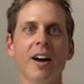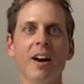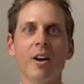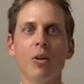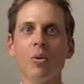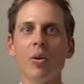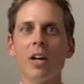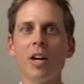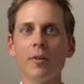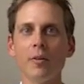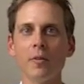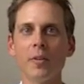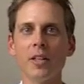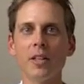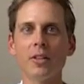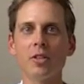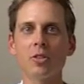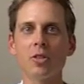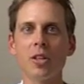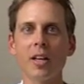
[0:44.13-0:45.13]
when I
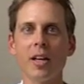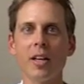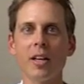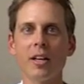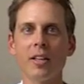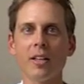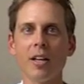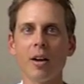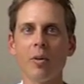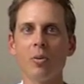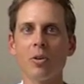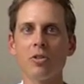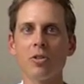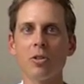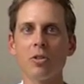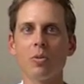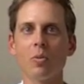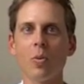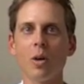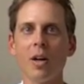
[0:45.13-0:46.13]
finished, and I
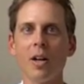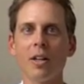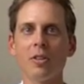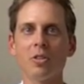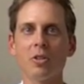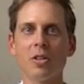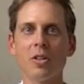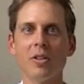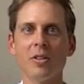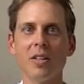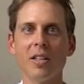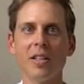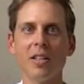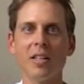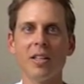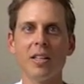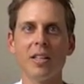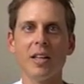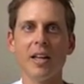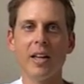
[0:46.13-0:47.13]
want you to watch
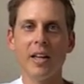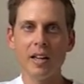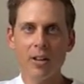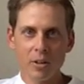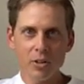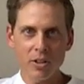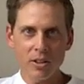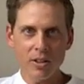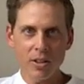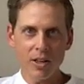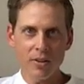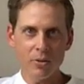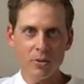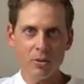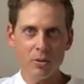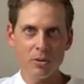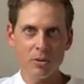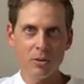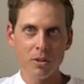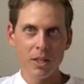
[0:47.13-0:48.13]
the energy
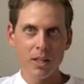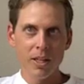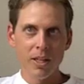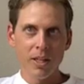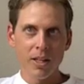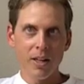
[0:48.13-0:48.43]
level,